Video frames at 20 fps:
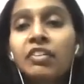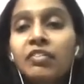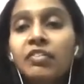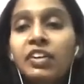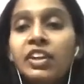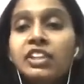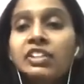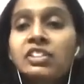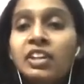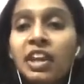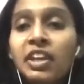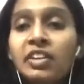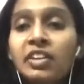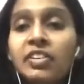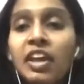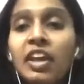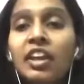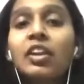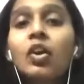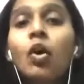which is
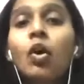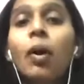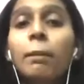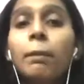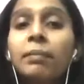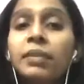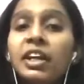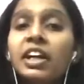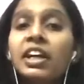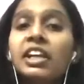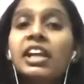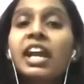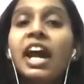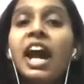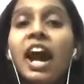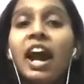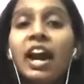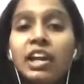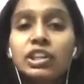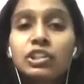an optically
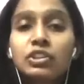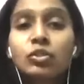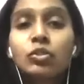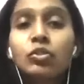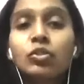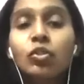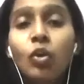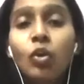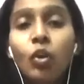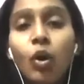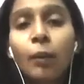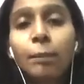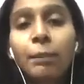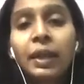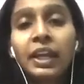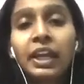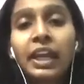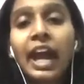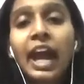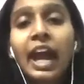isotropic